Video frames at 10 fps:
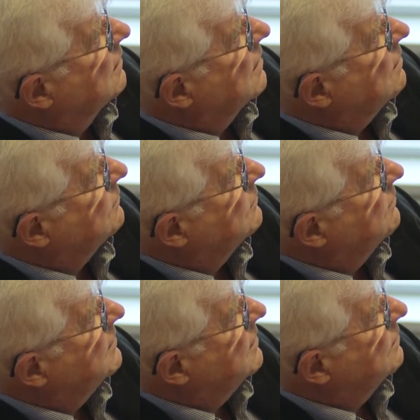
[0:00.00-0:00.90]
How do
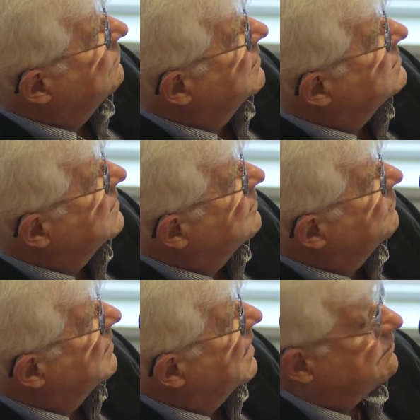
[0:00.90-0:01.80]
we deal with the
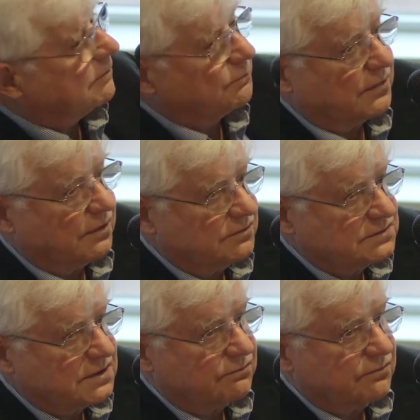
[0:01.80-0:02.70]
statement, everybody
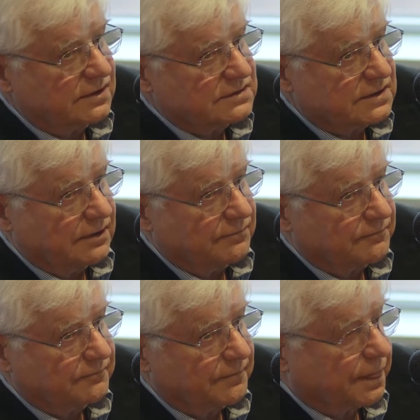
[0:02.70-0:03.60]
suffered the same?
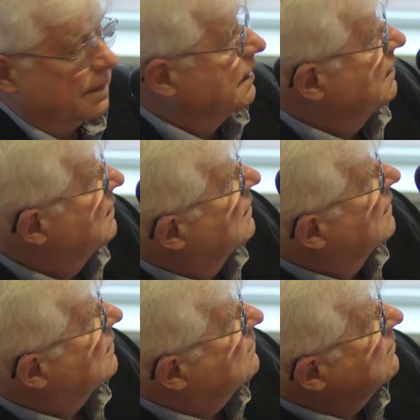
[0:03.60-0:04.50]

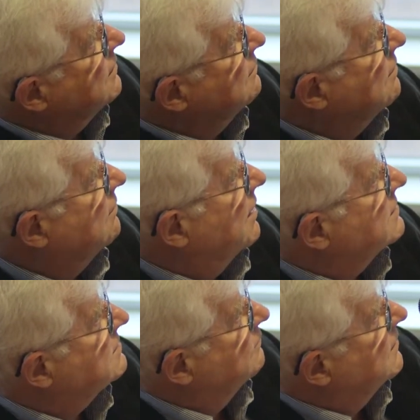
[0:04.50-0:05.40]
According to our
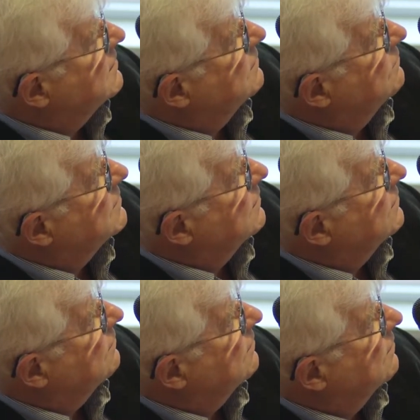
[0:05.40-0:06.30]
estimates, there was a
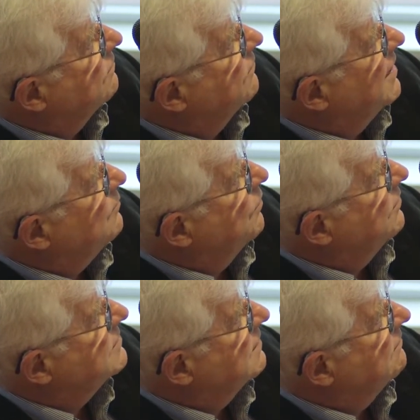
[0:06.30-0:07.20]
total of
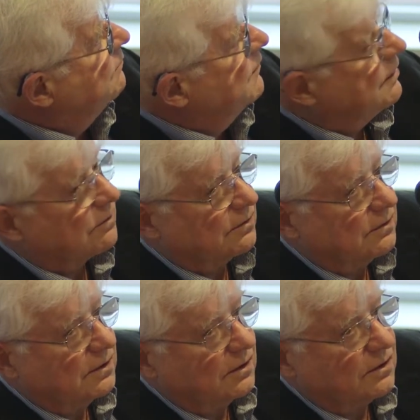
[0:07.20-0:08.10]
8.7 million
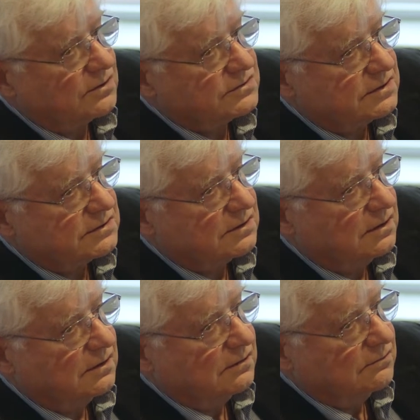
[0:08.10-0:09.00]
losses
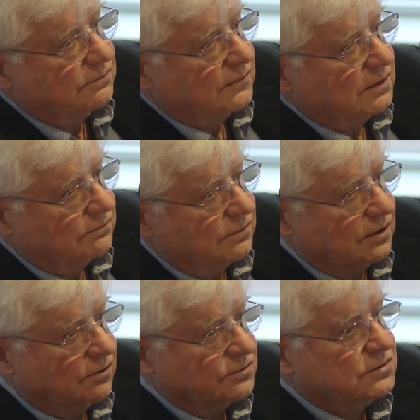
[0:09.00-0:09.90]
for
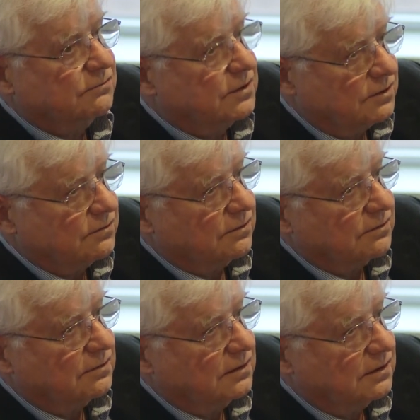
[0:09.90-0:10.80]
the whole Soviet
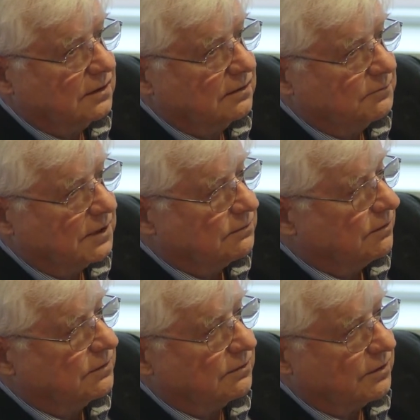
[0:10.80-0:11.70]
Union
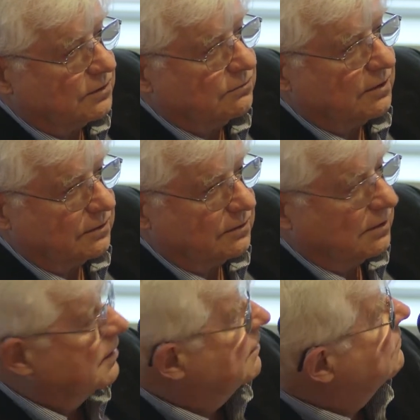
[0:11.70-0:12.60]
between 32
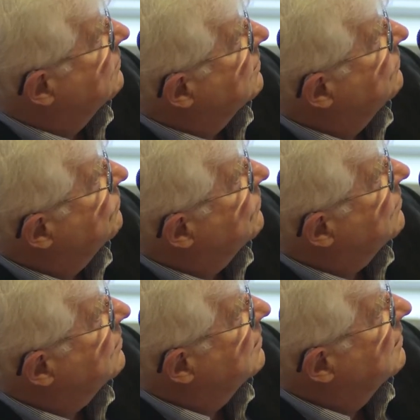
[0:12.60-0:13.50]
and
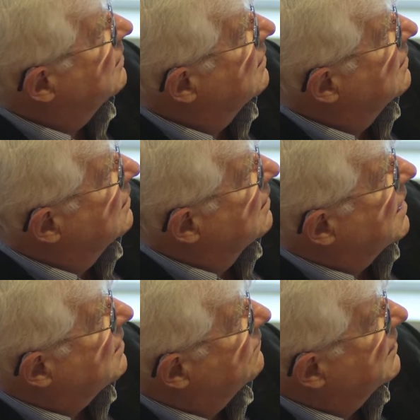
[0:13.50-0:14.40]
34. Out of